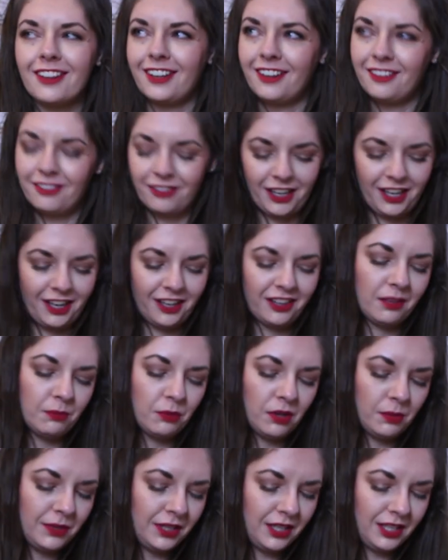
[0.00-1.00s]
Like at the
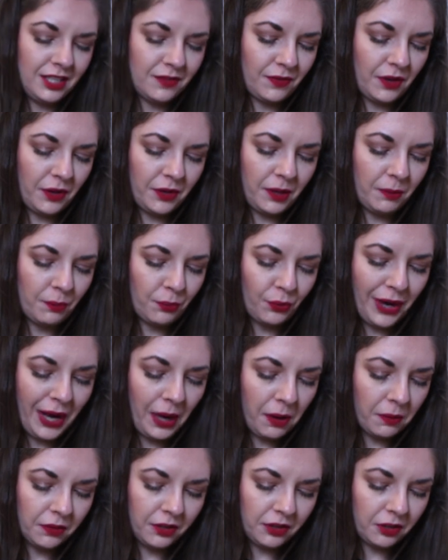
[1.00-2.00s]
moment it's very
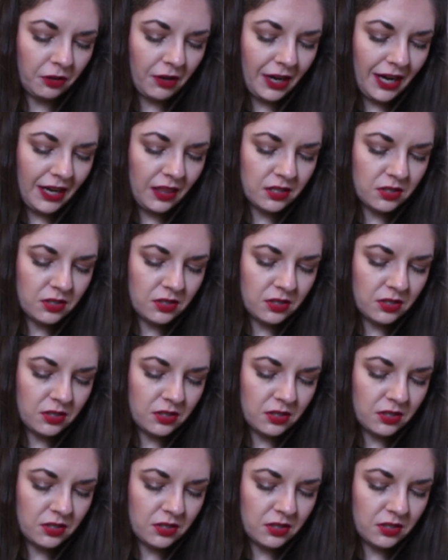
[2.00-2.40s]
brown and gray,